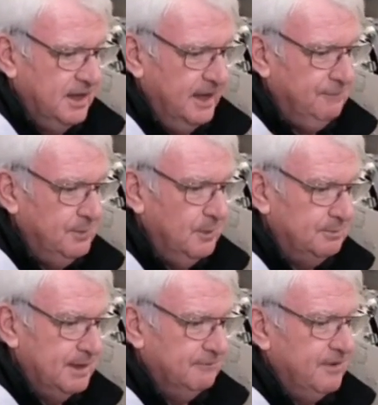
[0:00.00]
If we want
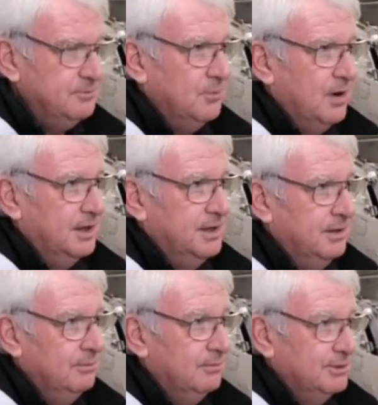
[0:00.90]
to make red
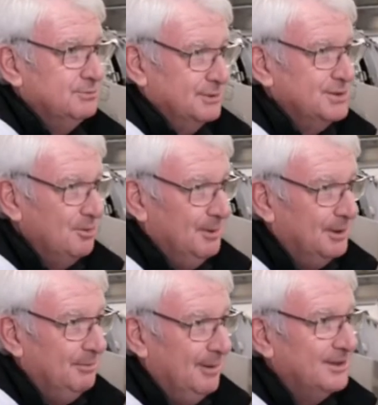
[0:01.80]
wine, which we're
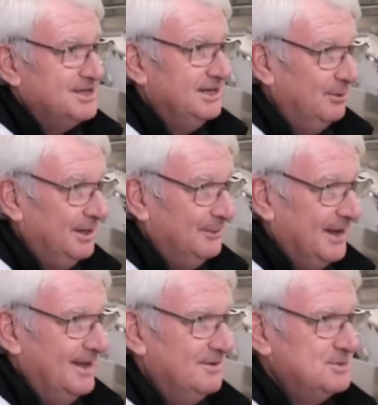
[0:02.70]
stopping, but I'll tell you
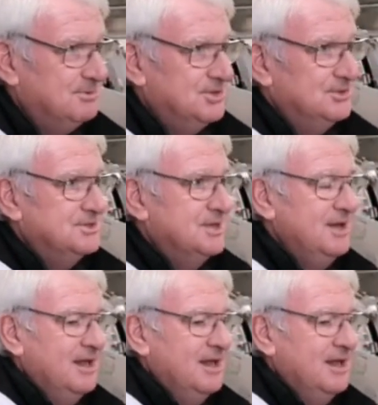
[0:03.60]
anyway how it's produced,